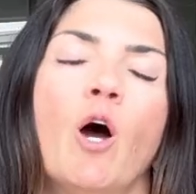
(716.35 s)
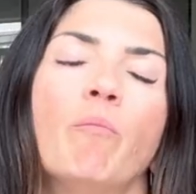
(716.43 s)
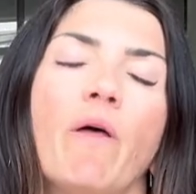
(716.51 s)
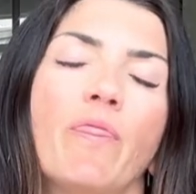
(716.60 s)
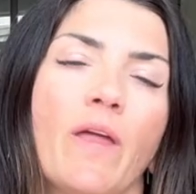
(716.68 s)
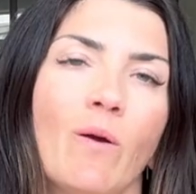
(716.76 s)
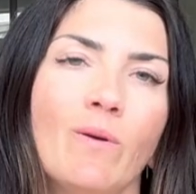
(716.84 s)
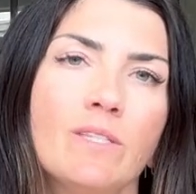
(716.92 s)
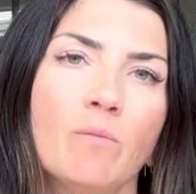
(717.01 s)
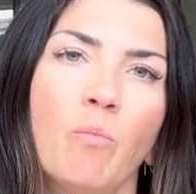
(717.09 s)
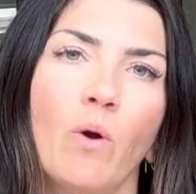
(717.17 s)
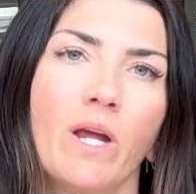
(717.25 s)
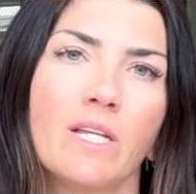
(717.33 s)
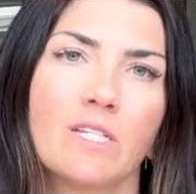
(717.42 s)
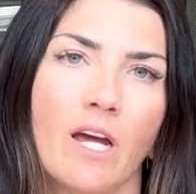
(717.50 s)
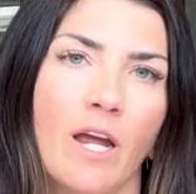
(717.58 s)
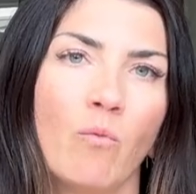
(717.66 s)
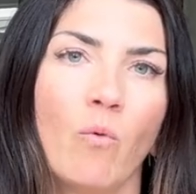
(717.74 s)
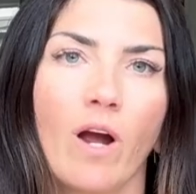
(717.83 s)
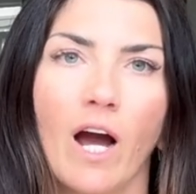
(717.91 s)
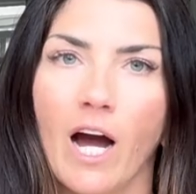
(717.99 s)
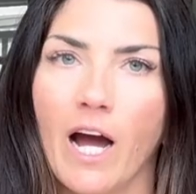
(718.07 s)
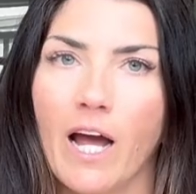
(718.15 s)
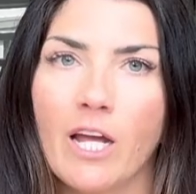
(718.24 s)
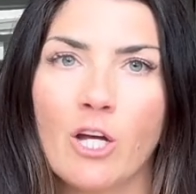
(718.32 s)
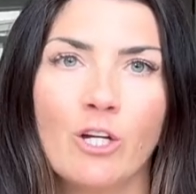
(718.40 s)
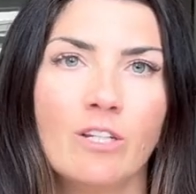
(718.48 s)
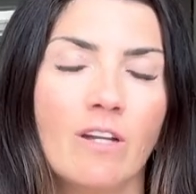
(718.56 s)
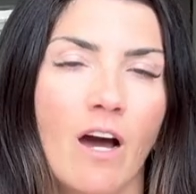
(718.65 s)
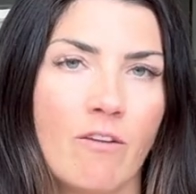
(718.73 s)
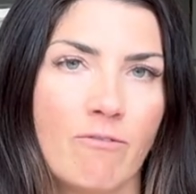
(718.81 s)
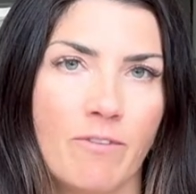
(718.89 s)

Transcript: But there was a point in time where I could not